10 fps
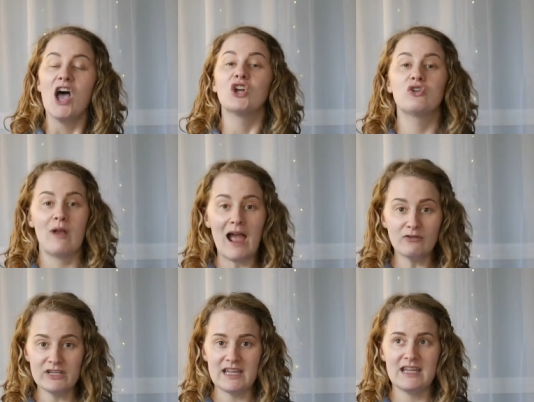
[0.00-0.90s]

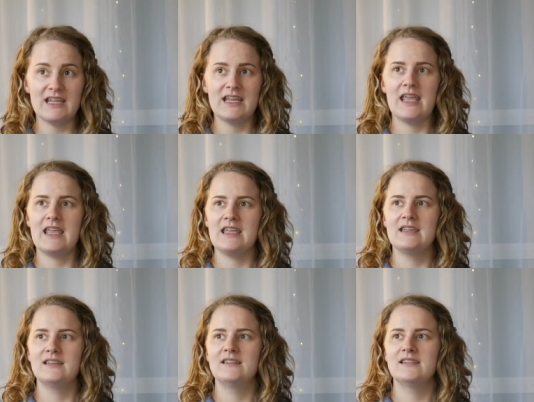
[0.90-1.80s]
Grounding
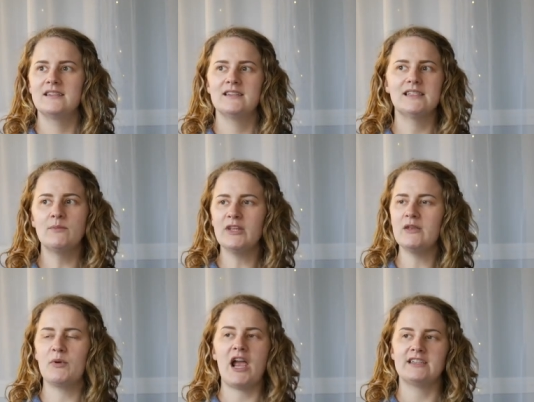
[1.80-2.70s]
is simply the
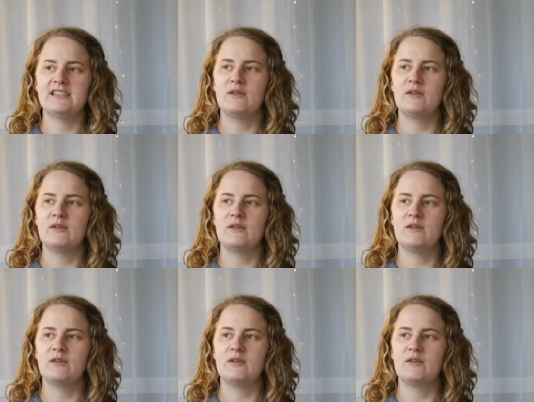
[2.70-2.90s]
practice